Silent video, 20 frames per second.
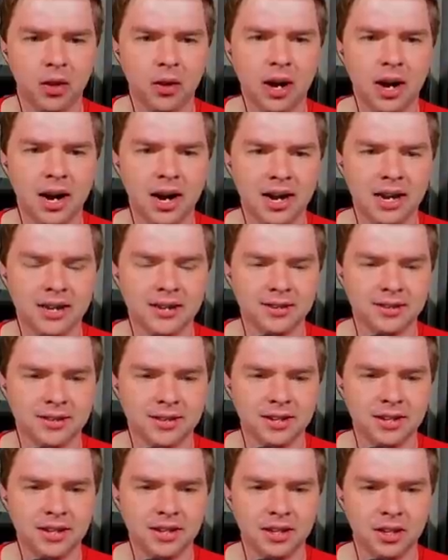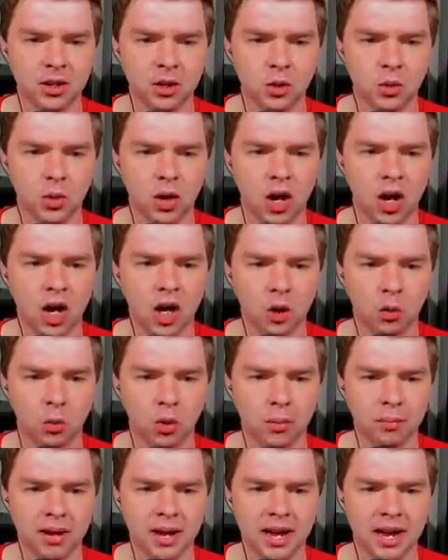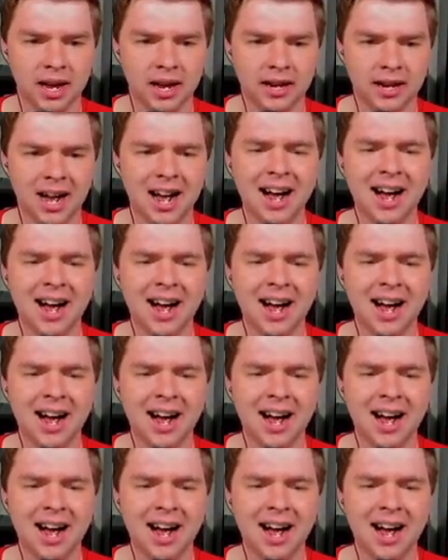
No, I see you, Aquaman.